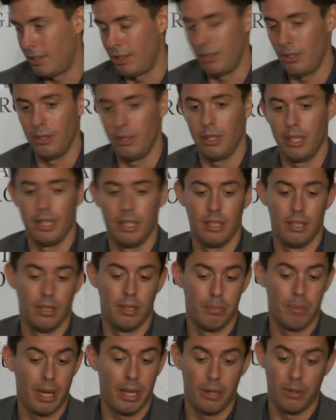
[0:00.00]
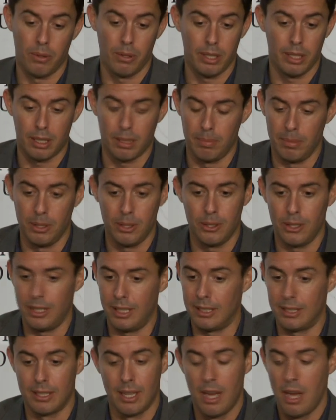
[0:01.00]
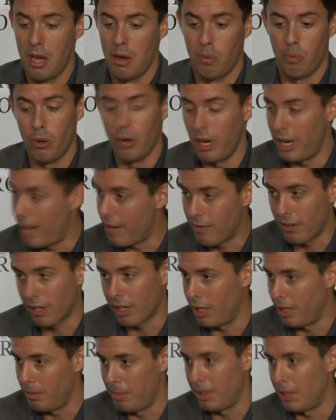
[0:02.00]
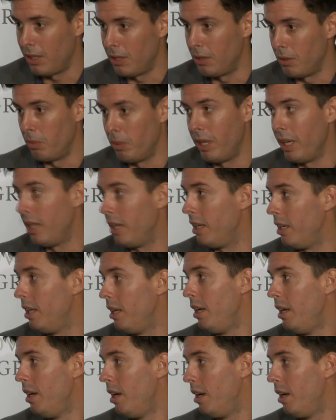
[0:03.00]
to in minority communities. We're never going to be able to win